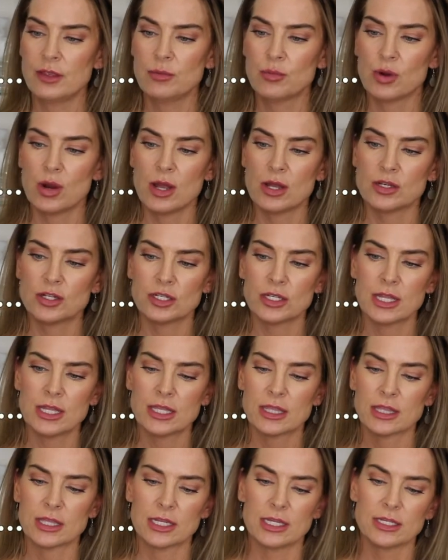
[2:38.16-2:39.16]
brush like
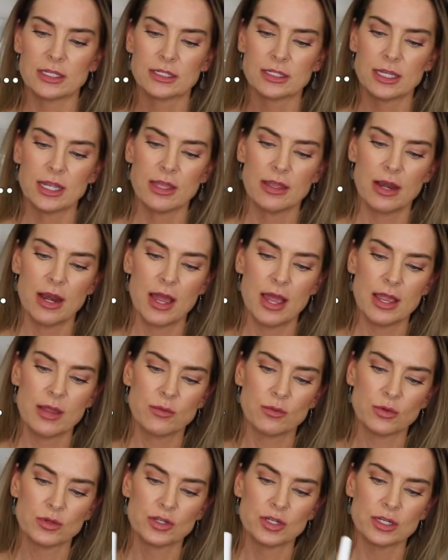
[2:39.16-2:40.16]
this, and I
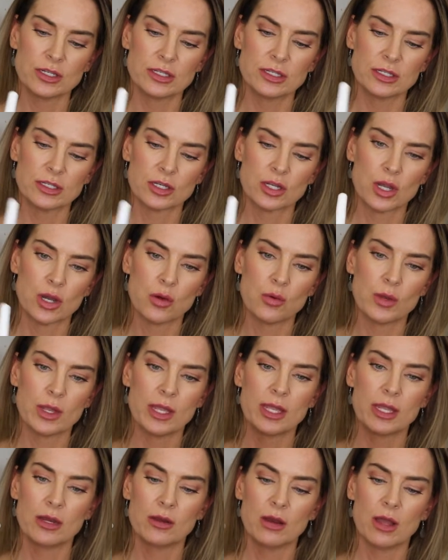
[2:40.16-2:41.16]
will just go
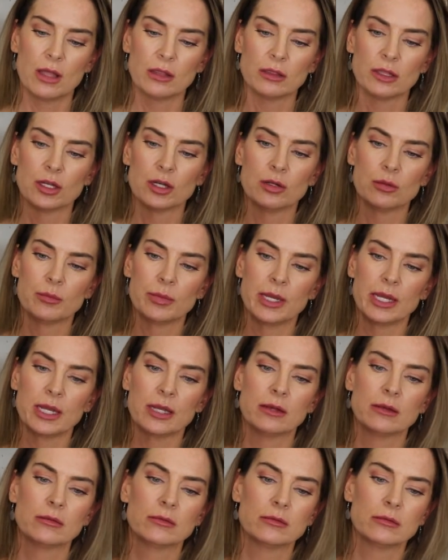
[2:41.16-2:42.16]
in a little bit.
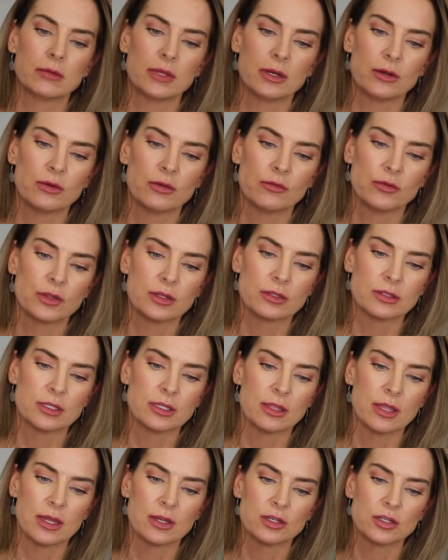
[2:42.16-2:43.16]
I don't know if you can see
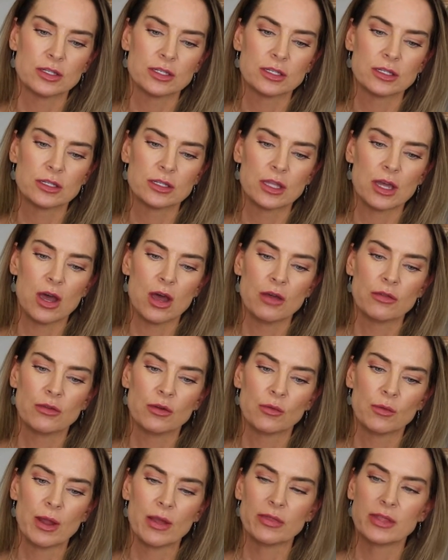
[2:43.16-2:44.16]
that. Just
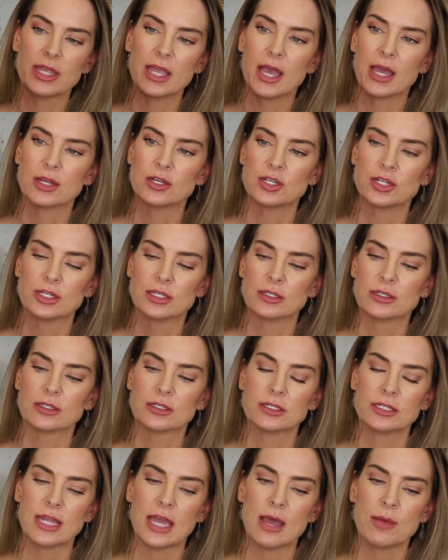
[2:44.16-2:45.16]
around the edges,
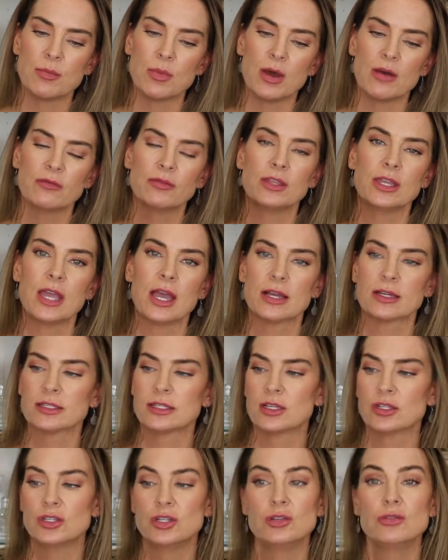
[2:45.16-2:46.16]
tap off the
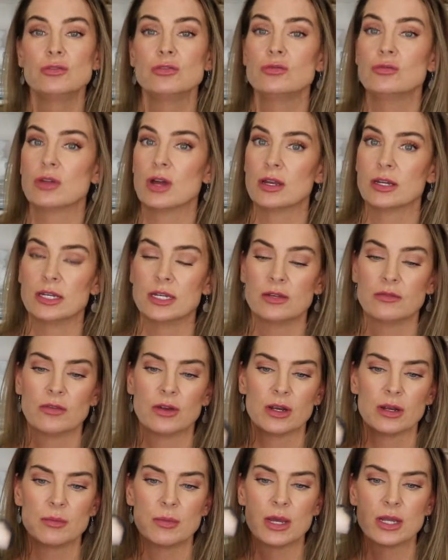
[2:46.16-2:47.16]
excess. You do not need
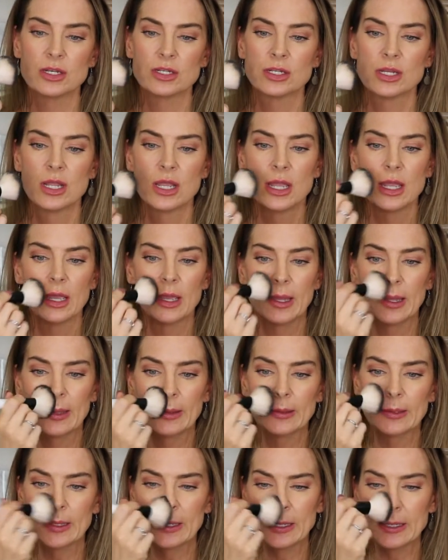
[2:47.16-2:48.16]
very much.
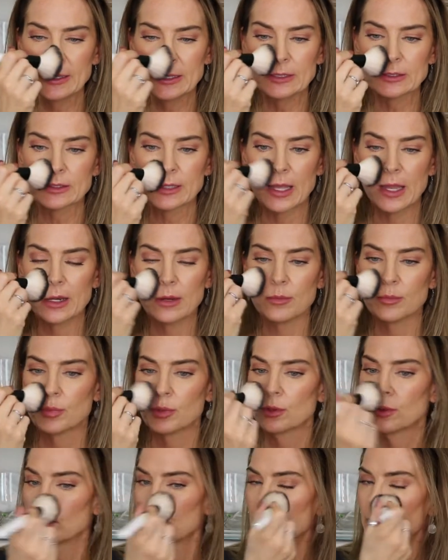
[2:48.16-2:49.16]
And then I just kind of
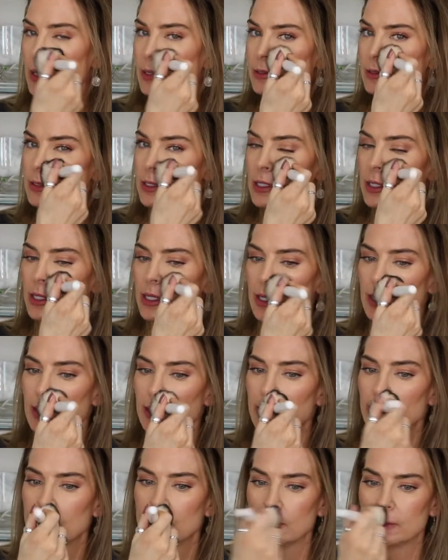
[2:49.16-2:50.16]
press it
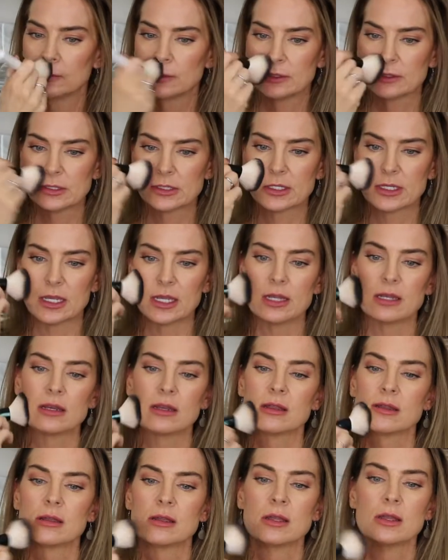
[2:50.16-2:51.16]
into the skin.
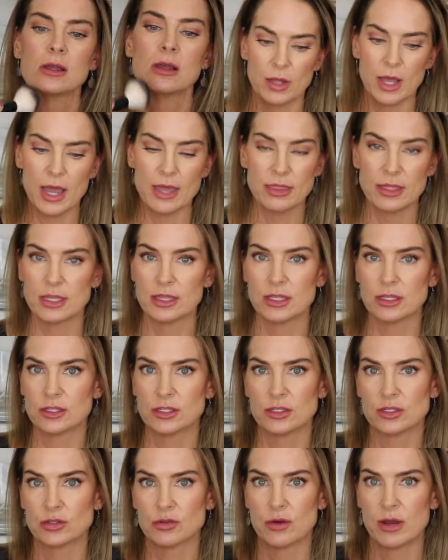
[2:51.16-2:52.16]
I think this
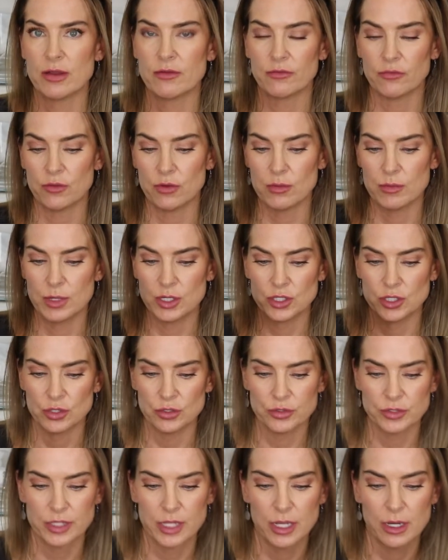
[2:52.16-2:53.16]
is great for mature
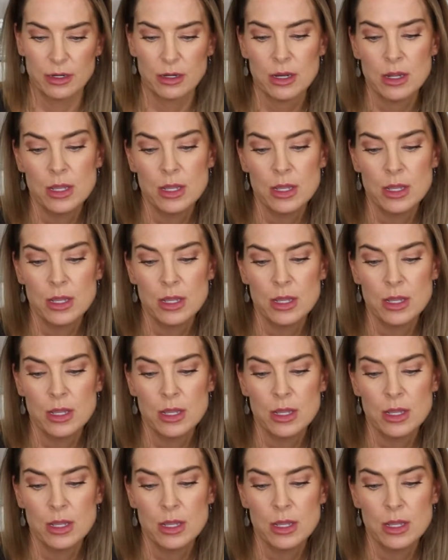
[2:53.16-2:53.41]
skin.